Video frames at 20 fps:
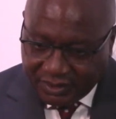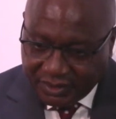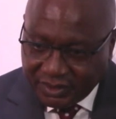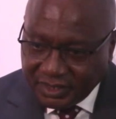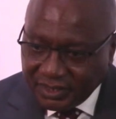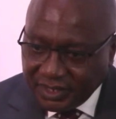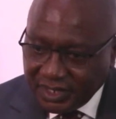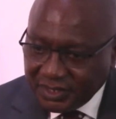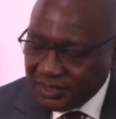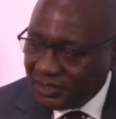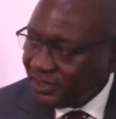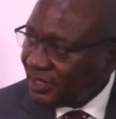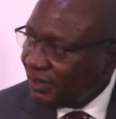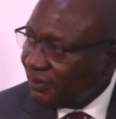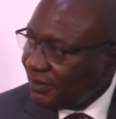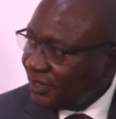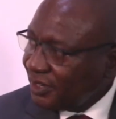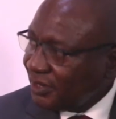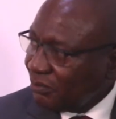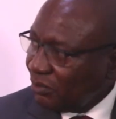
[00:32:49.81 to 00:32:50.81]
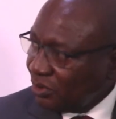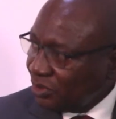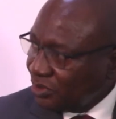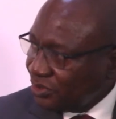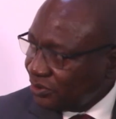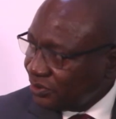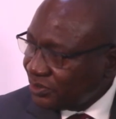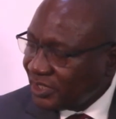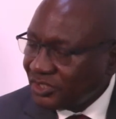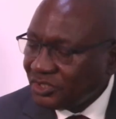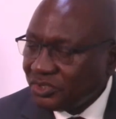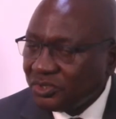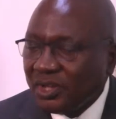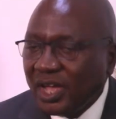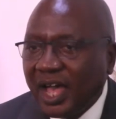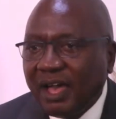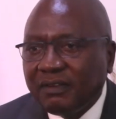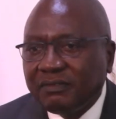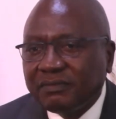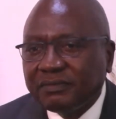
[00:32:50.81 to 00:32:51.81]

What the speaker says: necessary modules that you have,